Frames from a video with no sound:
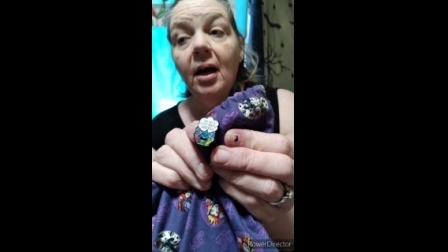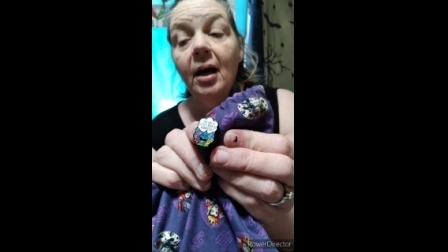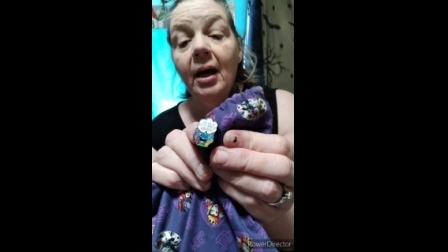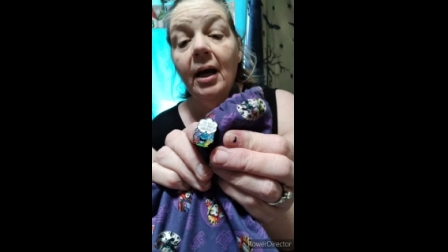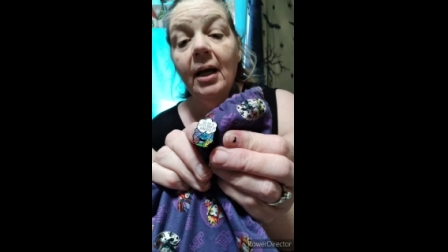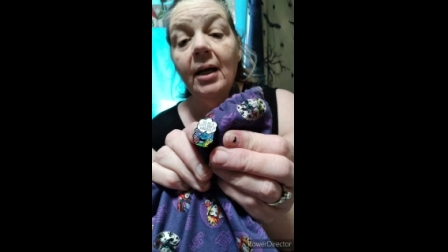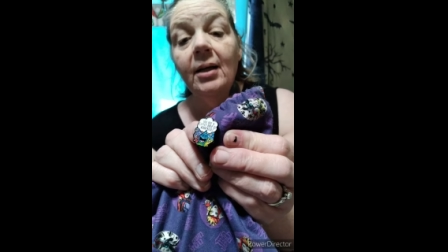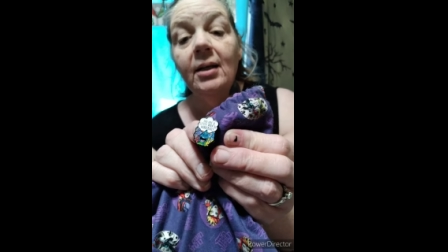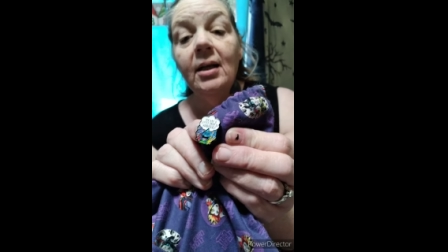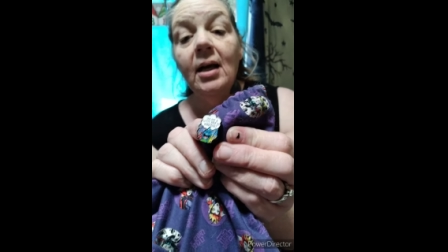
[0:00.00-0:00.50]

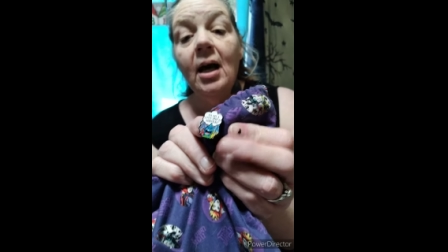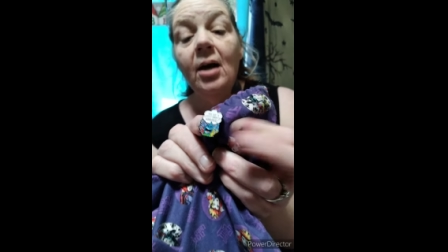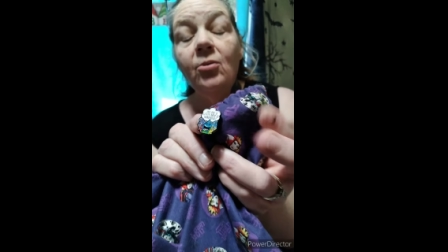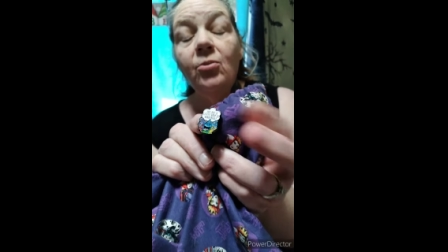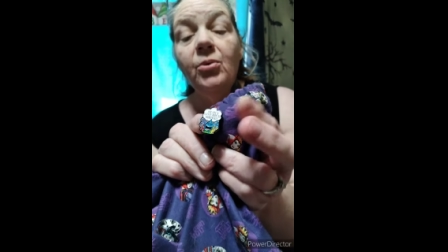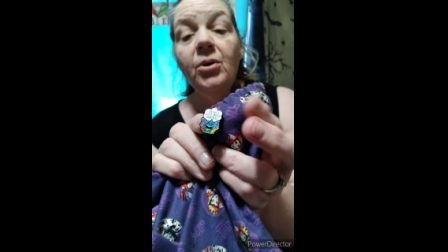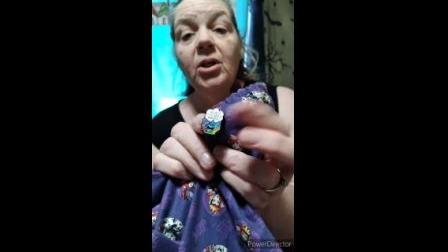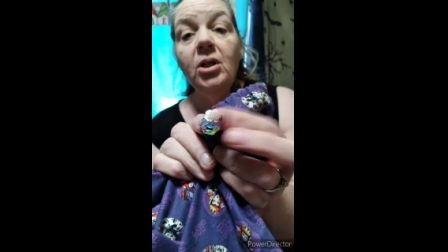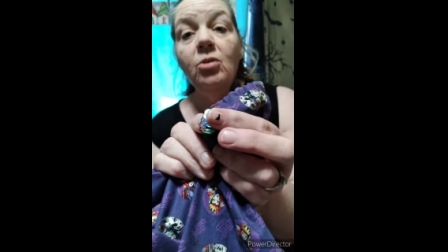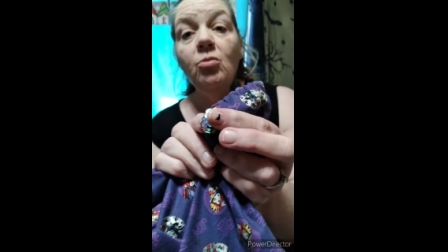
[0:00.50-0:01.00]
and I
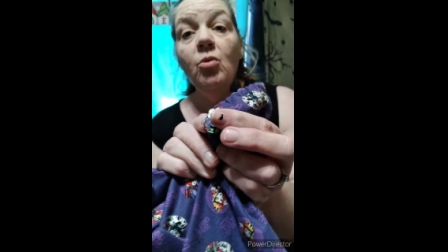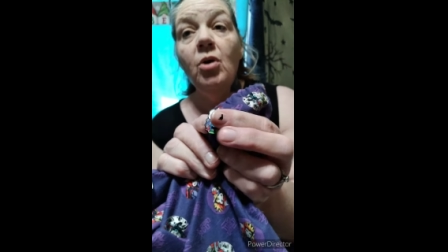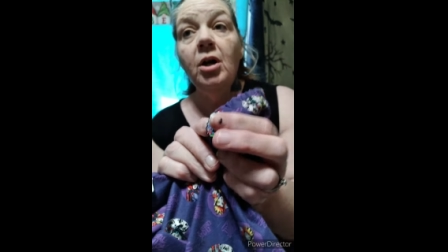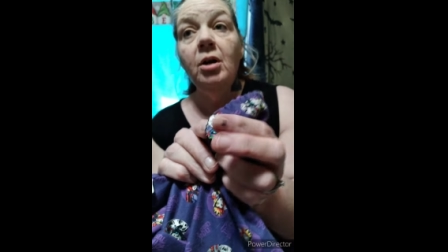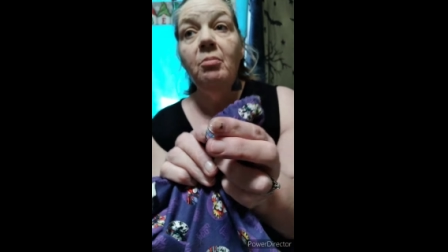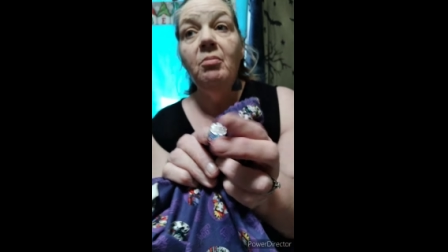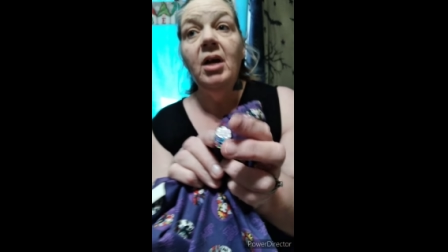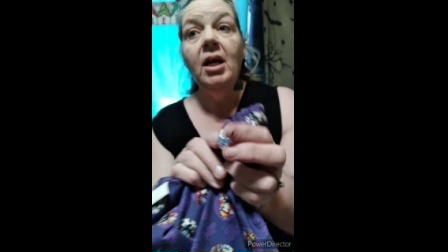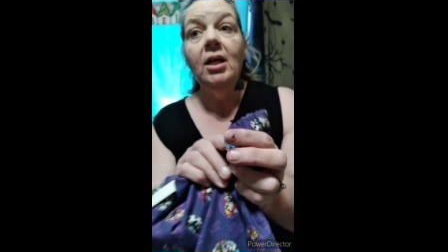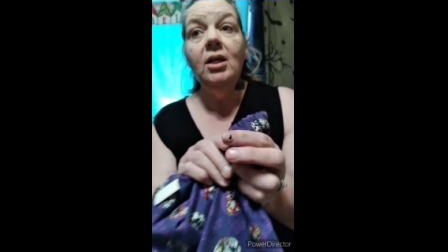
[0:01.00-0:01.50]
really want
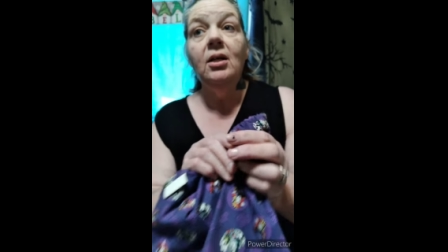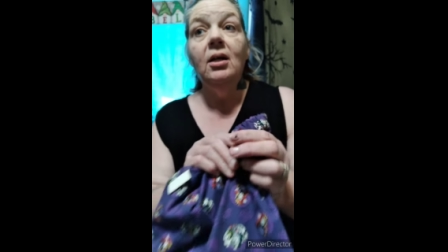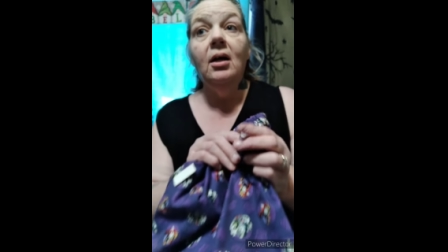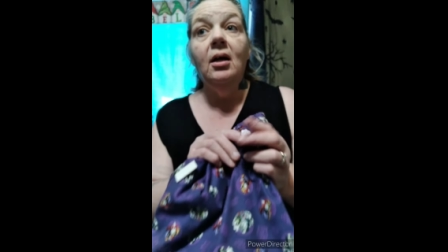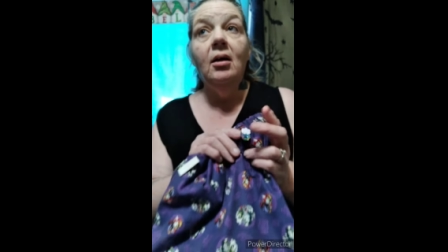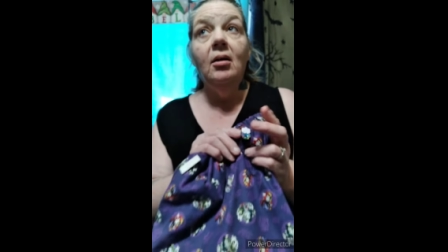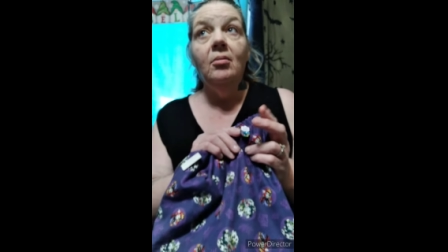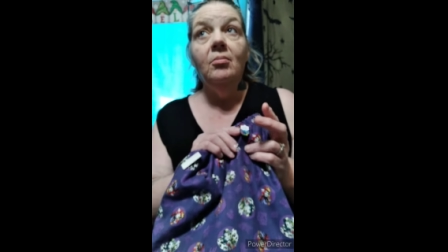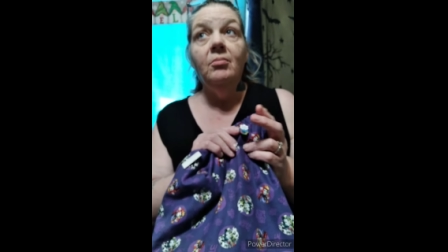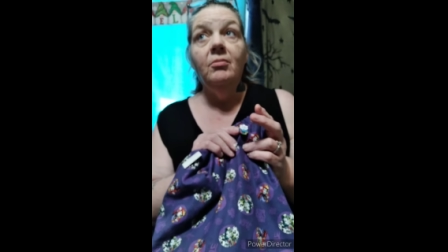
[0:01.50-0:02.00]
to make
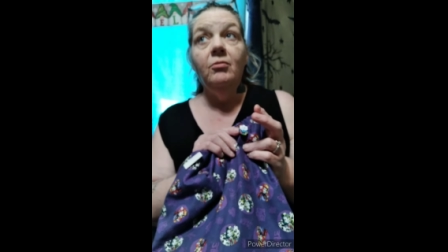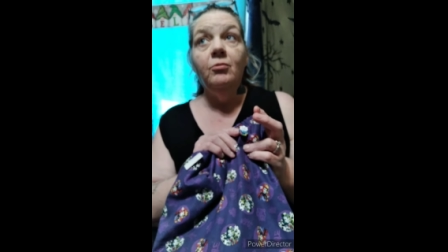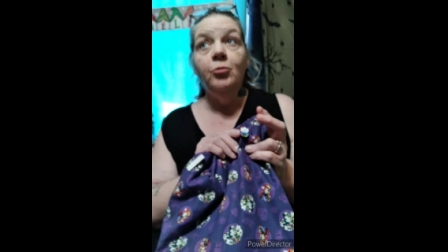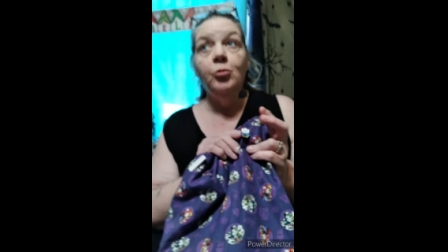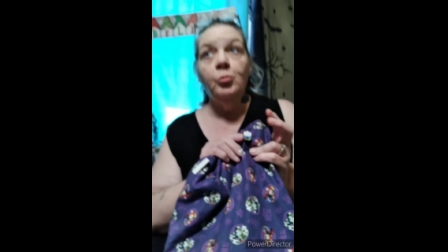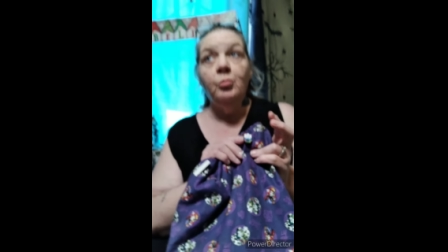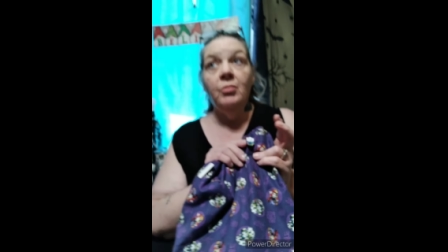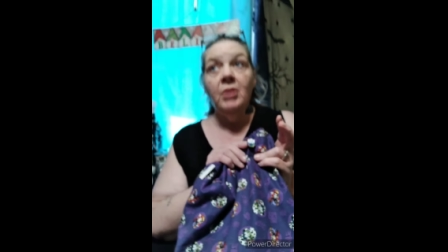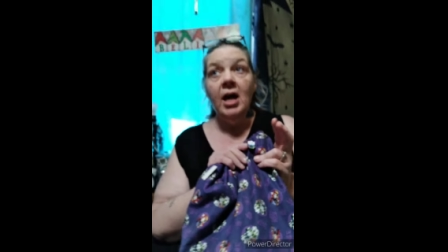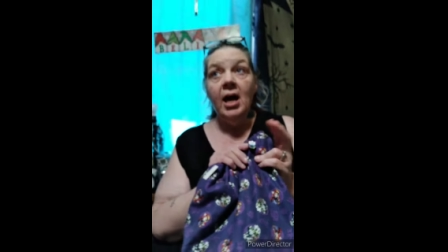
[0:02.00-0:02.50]

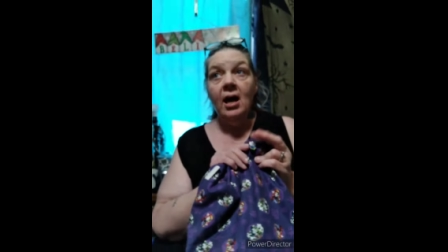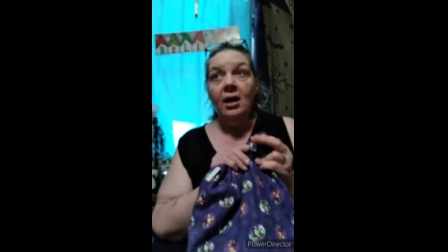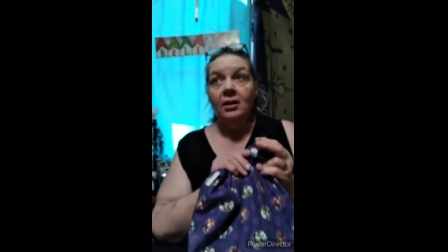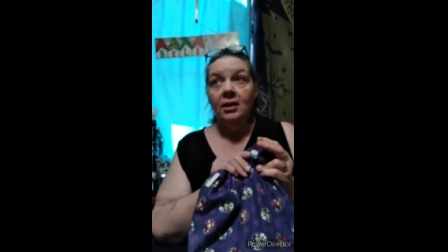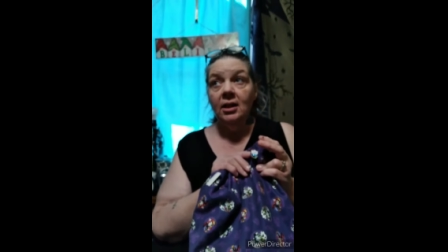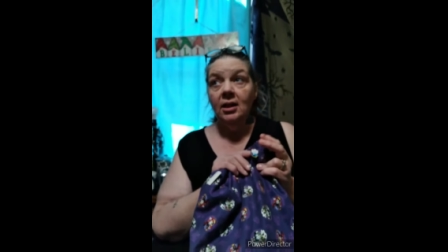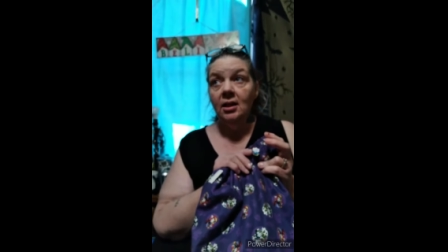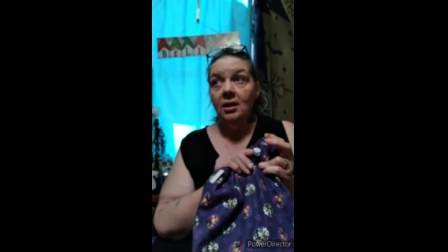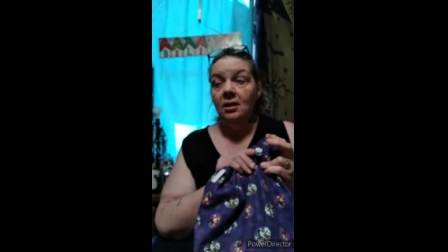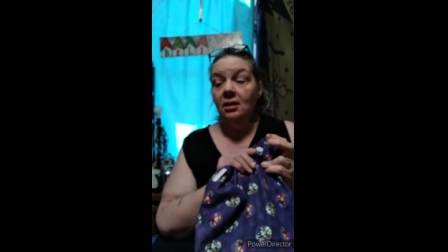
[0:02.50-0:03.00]
from
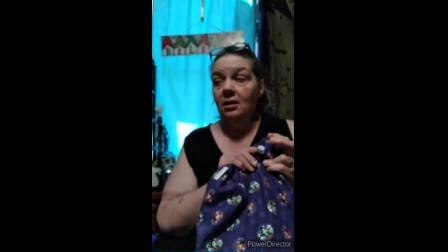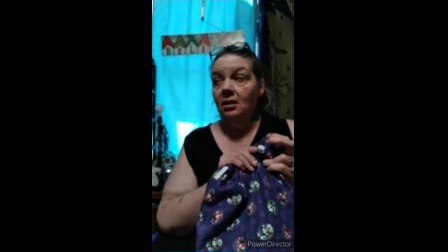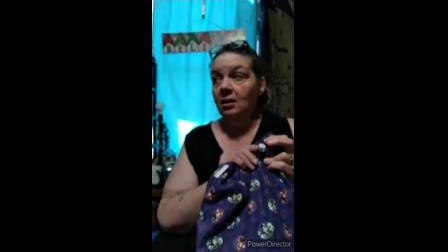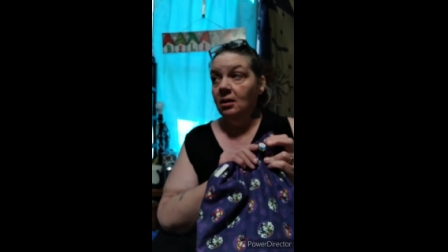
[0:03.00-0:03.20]
Allie,